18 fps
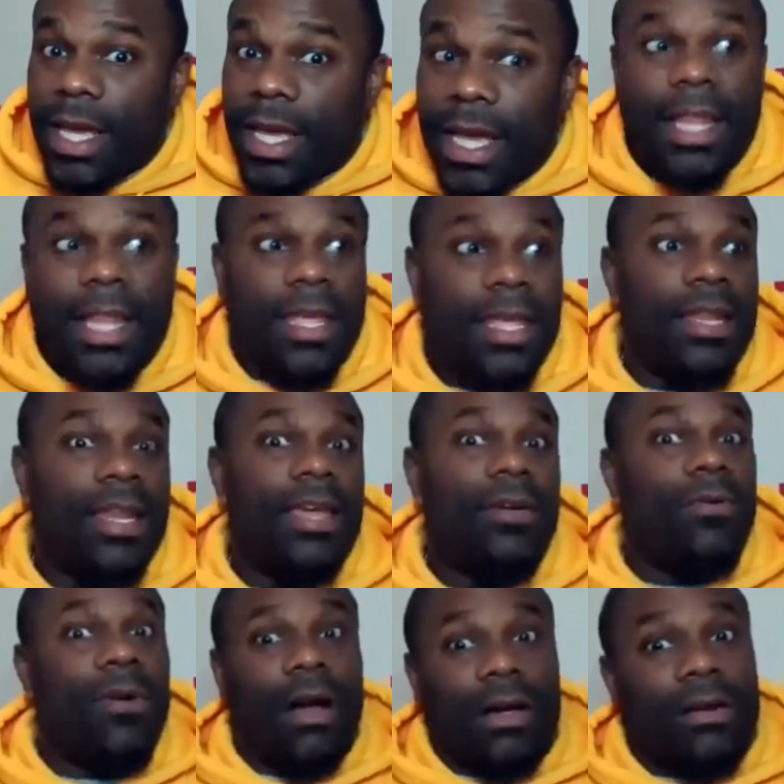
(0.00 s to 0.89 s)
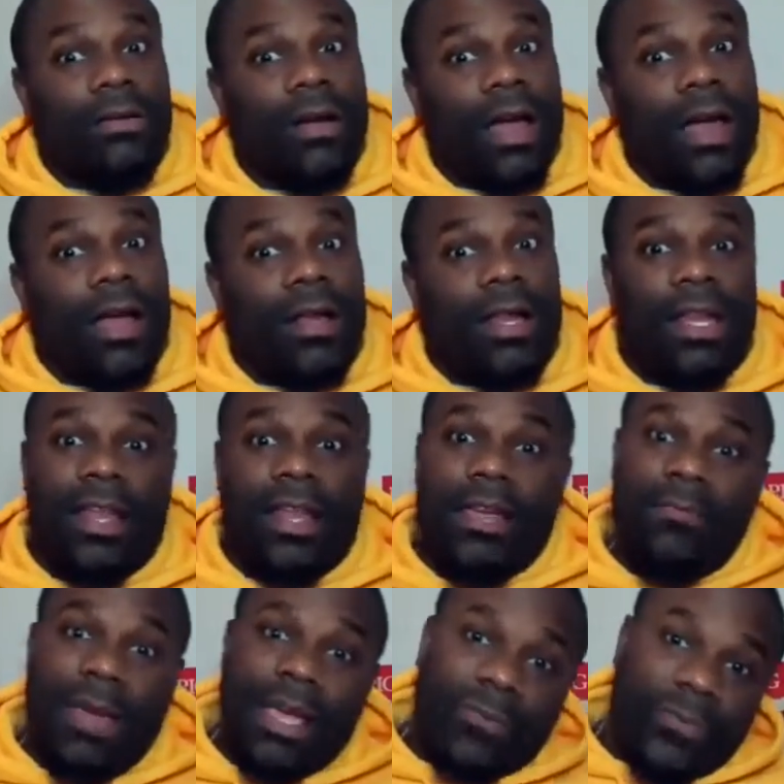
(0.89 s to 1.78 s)
And then they walk around and they
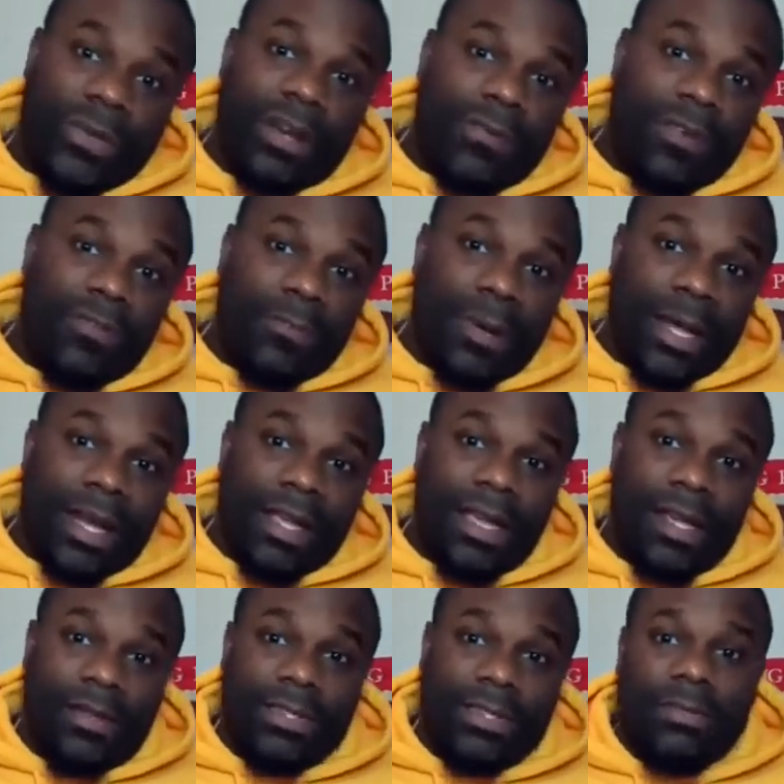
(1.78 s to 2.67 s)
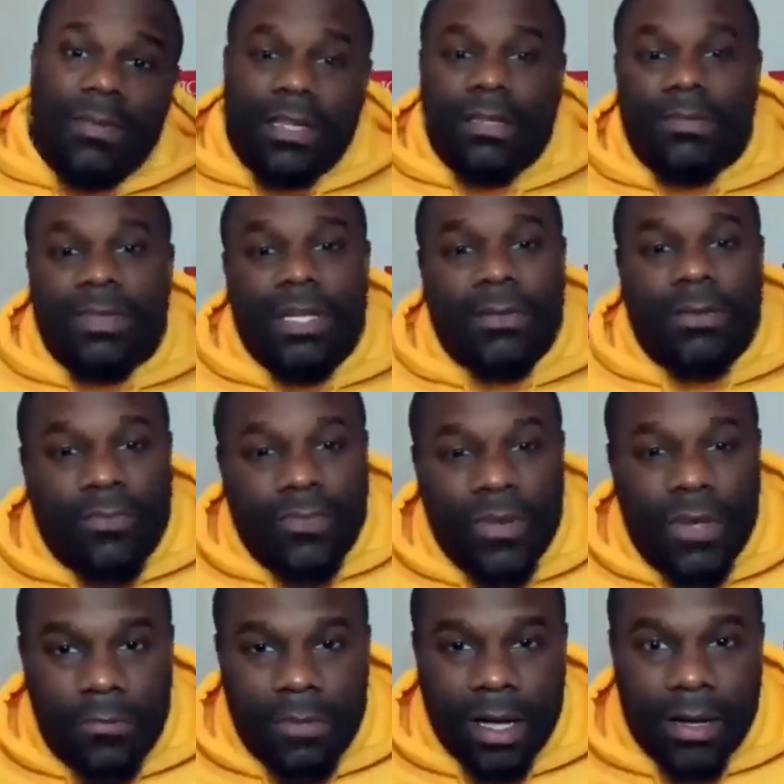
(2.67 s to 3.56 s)
make fun of everybody else to make themselves
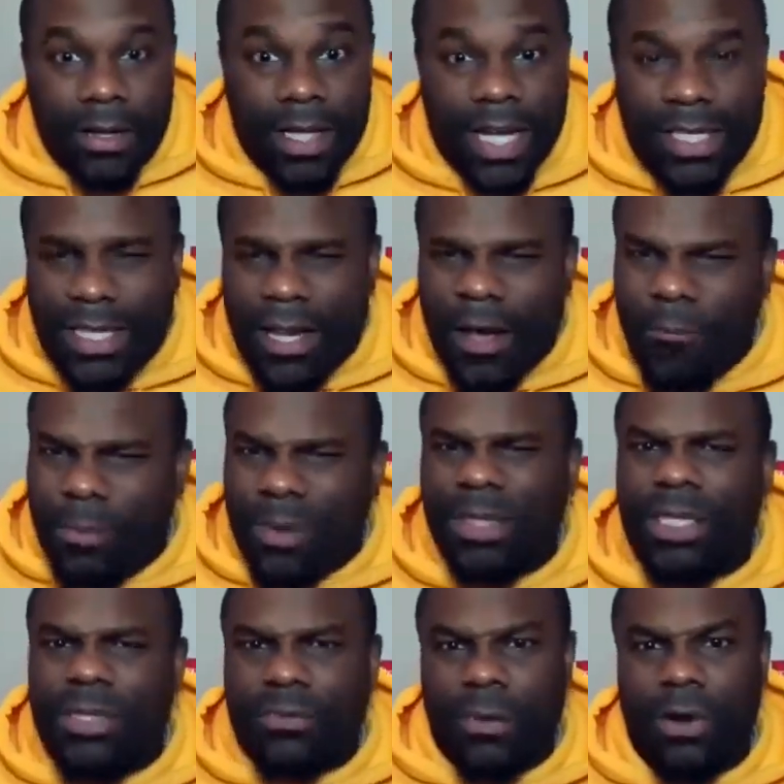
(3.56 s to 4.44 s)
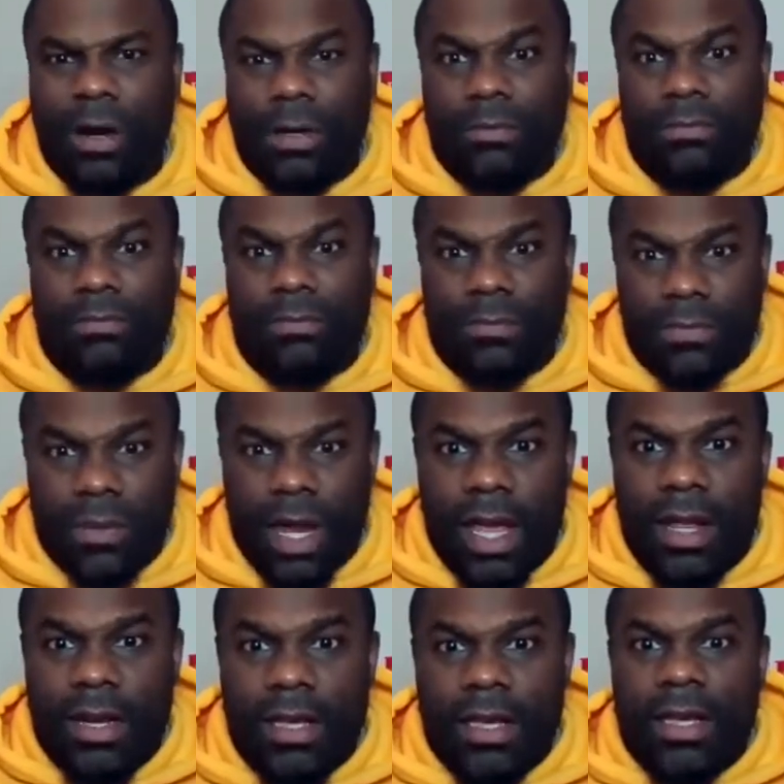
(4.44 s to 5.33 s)
feel better. That's how bullies work, right?
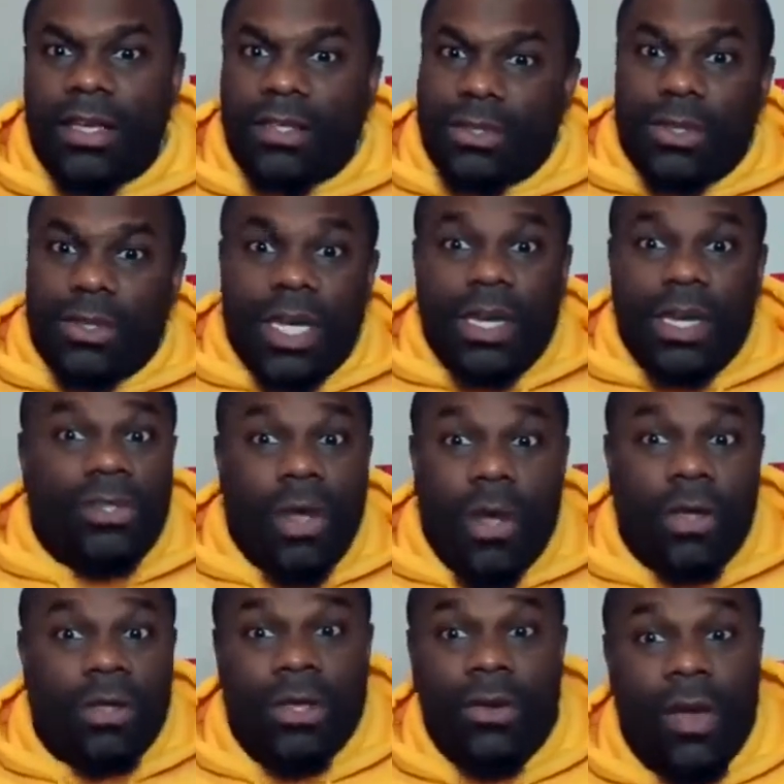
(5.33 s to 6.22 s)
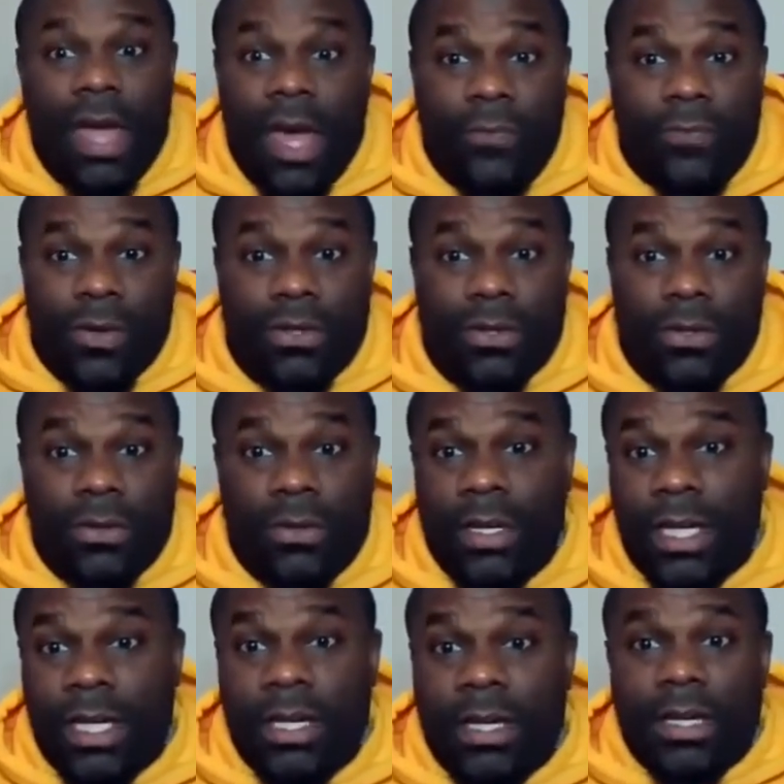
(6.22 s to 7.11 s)
So here's all you have to do
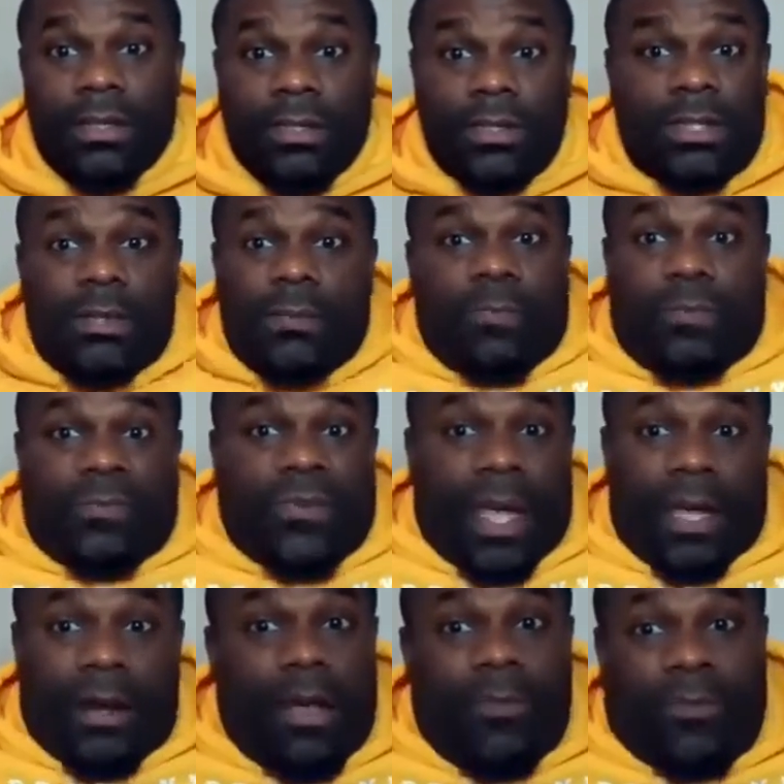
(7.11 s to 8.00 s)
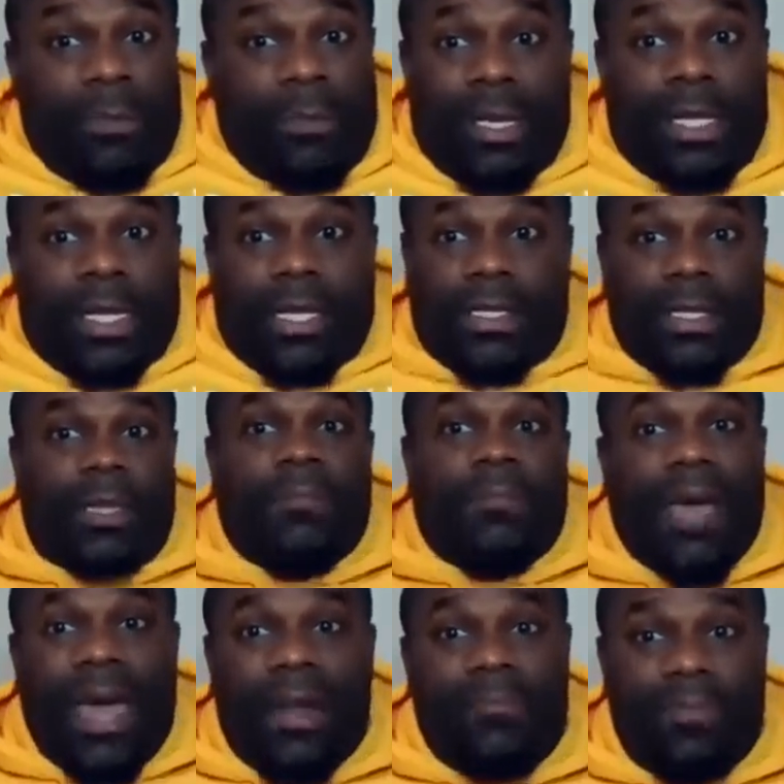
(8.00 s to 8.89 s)
to fight off a bully, to
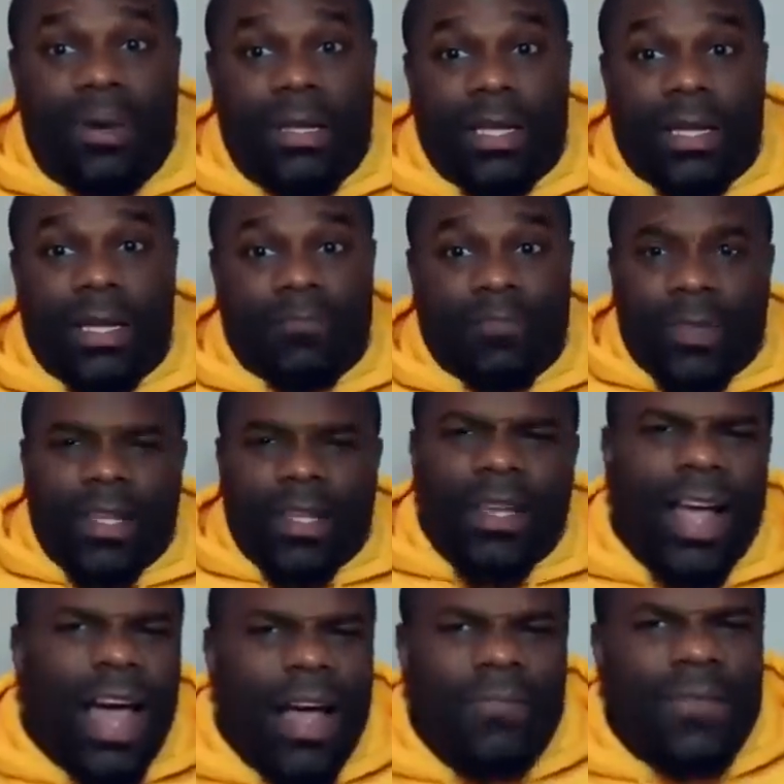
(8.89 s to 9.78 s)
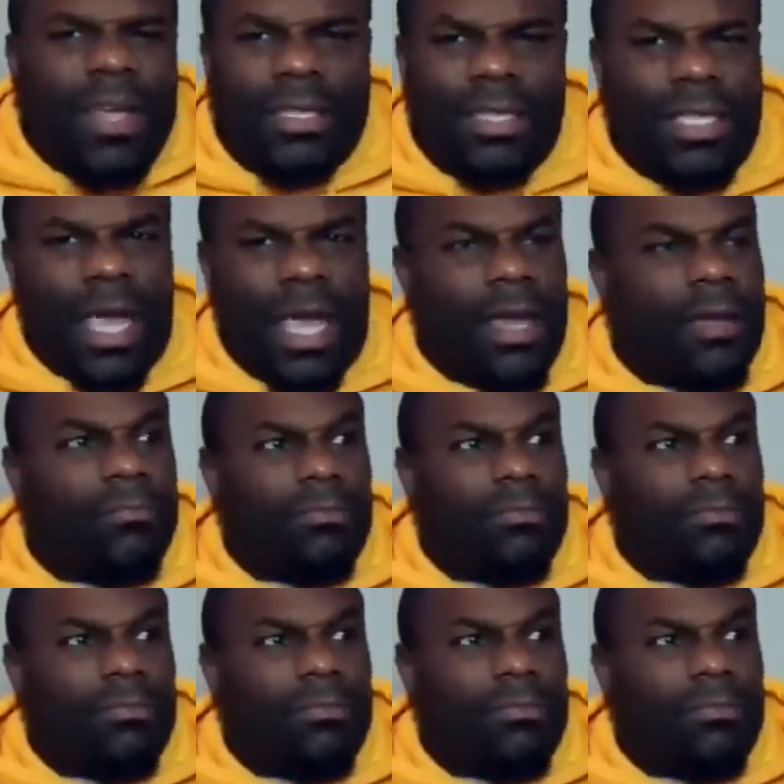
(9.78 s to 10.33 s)
combat a bully. I'm saying